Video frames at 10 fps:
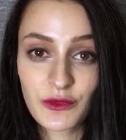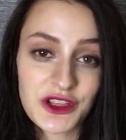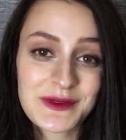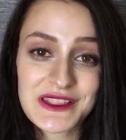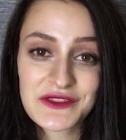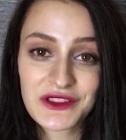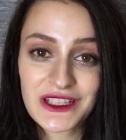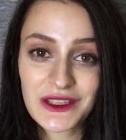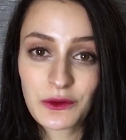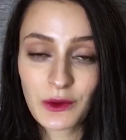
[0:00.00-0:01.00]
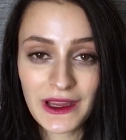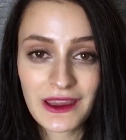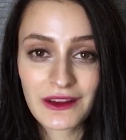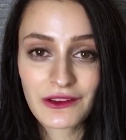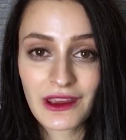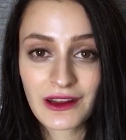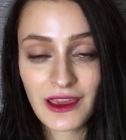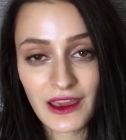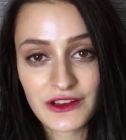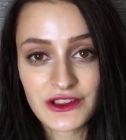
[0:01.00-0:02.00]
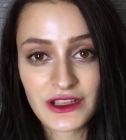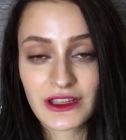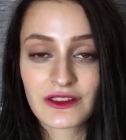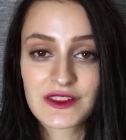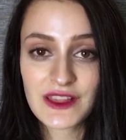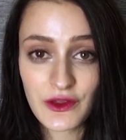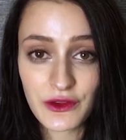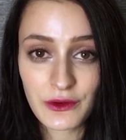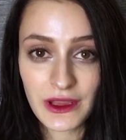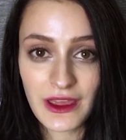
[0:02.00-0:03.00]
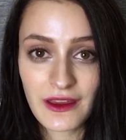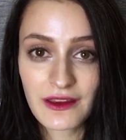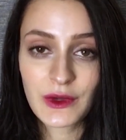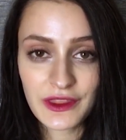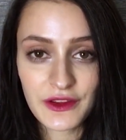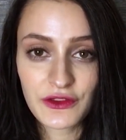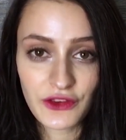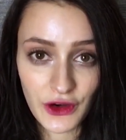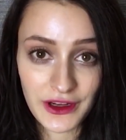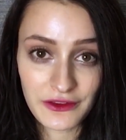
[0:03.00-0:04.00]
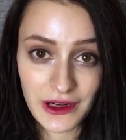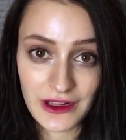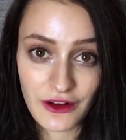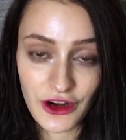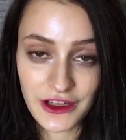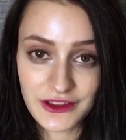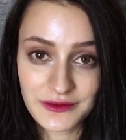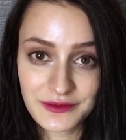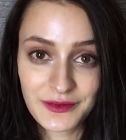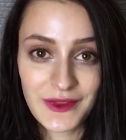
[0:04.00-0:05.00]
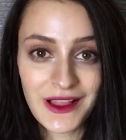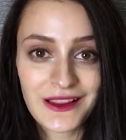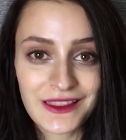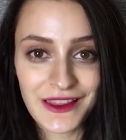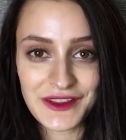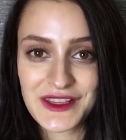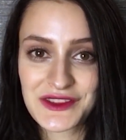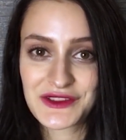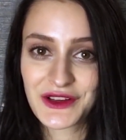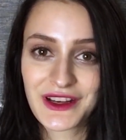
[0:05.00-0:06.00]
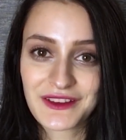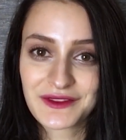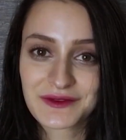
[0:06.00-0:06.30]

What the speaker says: More specifically, where can you get cash in South Korea with your foreign credit card? Let's get started.